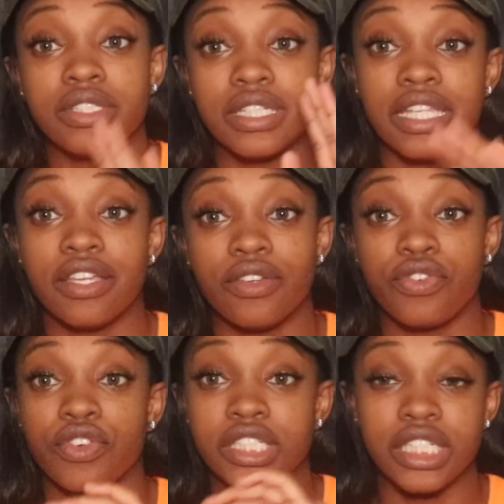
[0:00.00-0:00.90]
to
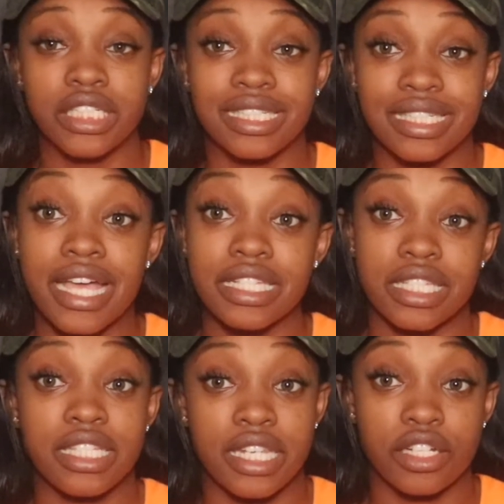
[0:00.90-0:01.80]
live for Jesus as
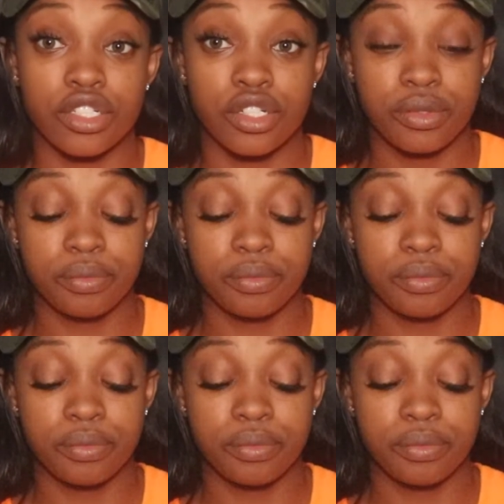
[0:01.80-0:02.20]
a teenager.